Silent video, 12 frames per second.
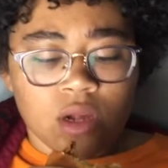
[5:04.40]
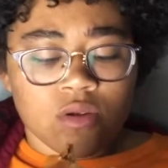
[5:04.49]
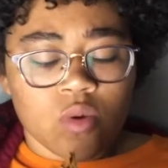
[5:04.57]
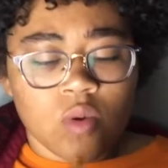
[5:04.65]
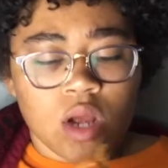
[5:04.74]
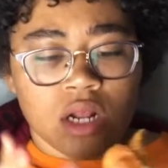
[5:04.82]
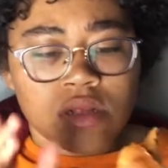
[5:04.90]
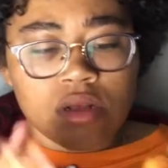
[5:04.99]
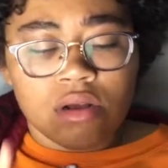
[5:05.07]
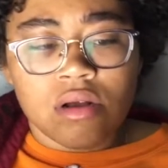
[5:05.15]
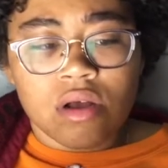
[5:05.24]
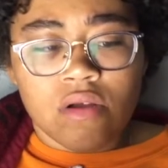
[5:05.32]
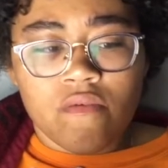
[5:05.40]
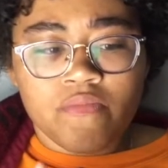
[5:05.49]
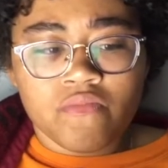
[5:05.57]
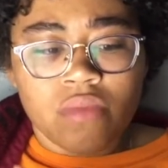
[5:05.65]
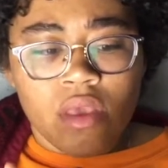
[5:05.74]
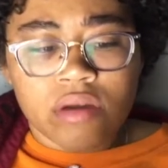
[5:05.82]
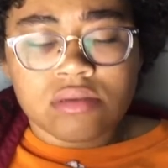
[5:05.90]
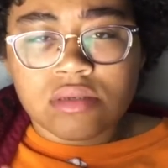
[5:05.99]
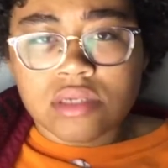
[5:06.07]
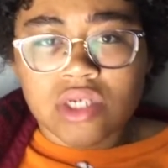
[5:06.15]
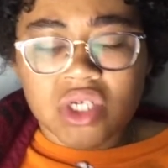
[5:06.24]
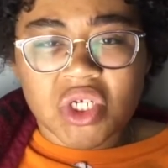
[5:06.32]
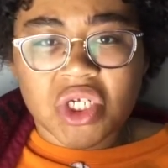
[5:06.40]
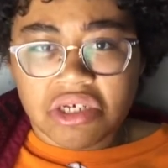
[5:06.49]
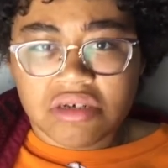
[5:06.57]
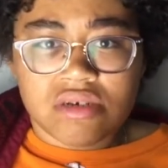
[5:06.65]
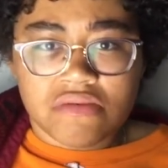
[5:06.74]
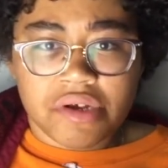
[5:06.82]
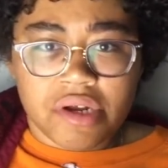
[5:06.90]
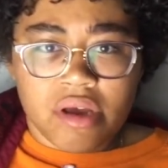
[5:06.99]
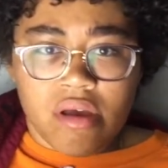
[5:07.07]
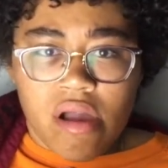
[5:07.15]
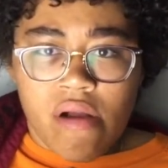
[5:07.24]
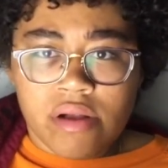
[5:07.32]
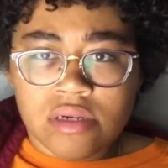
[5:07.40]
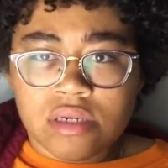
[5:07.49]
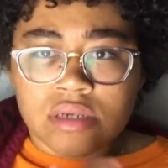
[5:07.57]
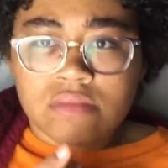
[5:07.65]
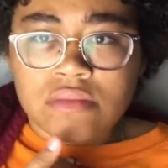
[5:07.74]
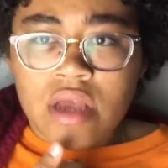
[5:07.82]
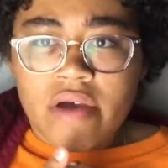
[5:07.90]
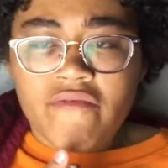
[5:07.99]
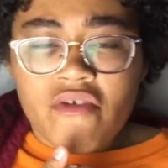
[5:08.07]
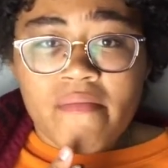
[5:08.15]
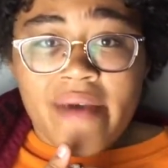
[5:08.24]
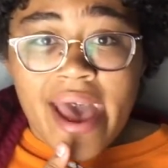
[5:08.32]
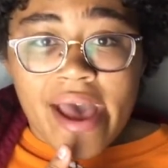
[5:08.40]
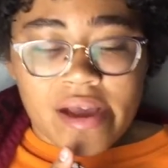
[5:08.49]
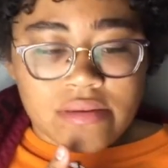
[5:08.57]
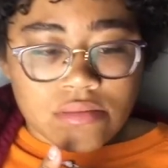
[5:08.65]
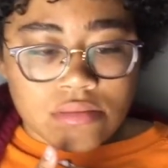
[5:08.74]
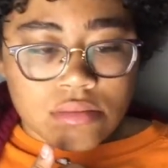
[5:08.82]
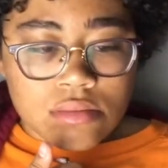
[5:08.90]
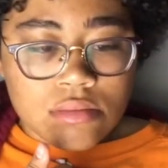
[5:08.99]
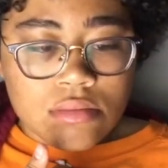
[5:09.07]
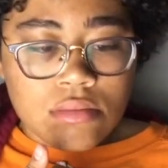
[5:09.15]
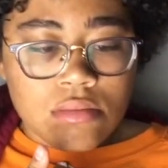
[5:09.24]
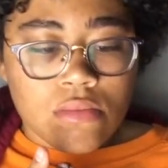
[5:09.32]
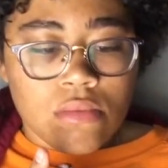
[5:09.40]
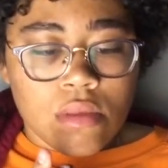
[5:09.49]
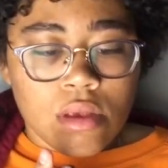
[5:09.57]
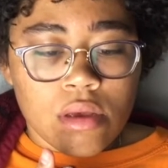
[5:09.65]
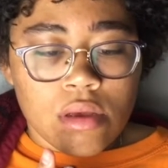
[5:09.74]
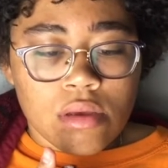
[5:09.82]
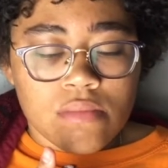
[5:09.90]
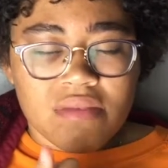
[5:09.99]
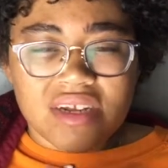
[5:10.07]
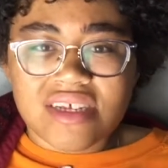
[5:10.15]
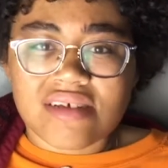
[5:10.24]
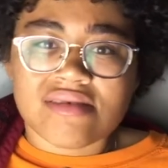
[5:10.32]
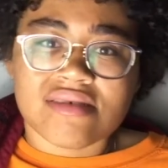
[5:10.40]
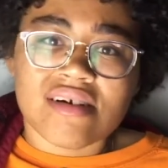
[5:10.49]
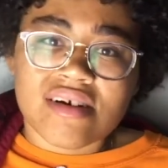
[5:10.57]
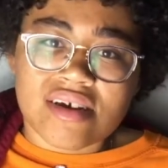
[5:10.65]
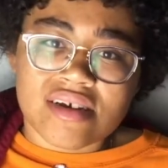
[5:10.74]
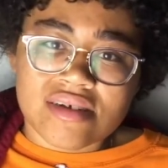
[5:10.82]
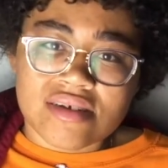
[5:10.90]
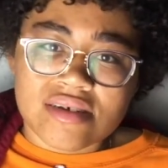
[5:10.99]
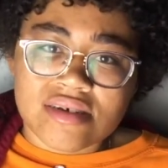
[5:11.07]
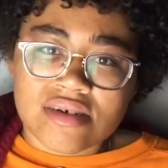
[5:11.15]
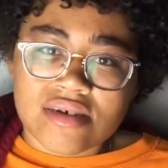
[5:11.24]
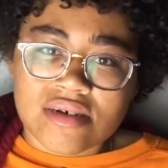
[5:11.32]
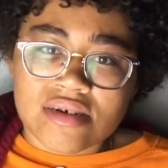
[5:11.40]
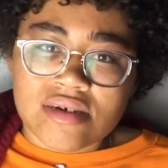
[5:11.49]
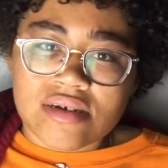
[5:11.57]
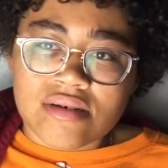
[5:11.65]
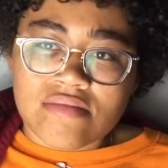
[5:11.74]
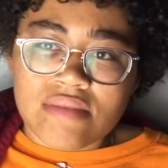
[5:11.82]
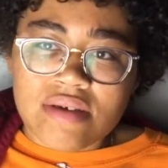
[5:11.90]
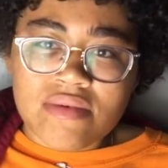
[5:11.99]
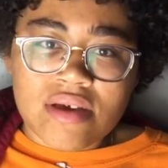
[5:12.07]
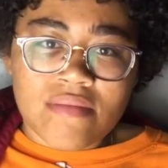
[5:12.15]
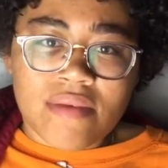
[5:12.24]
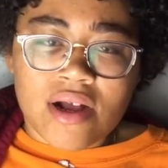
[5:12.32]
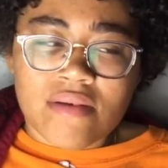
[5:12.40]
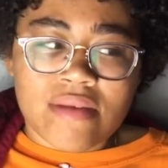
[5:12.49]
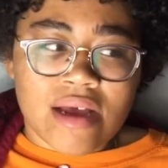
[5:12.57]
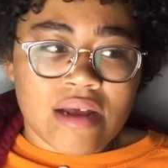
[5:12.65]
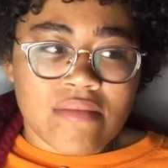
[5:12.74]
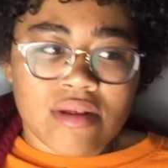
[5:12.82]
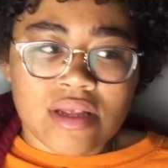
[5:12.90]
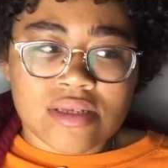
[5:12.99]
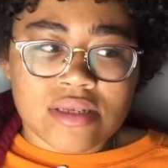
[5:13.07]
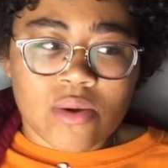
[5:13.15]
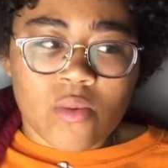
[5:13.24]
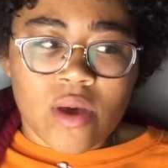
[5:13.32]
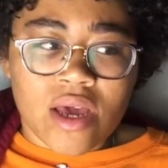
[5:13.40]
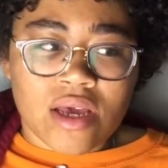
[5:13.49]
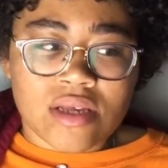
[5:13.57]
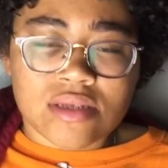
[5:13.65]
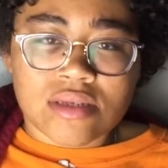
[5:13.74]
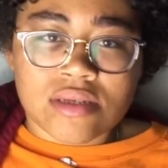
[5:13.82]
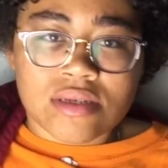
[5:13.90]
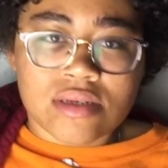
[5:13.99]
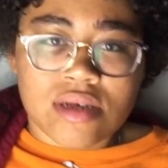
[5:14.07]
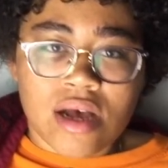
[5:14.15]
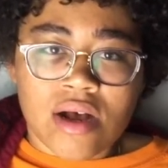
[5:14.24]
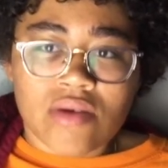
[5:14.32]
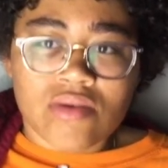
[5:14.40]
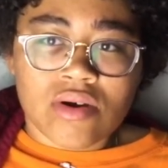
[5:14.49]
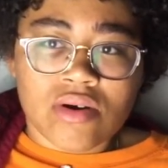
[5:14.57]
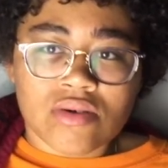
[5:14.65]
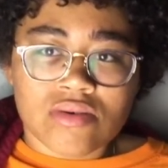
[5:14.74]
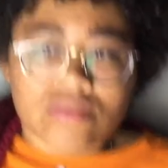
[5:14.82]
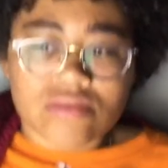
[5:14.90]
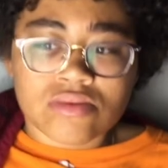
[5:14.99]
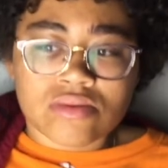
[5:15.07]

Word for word: not doing anything good to this chicken right now. I feel bad. But it tastes good. Maybe I'm back on my animalistic ways. I don't know.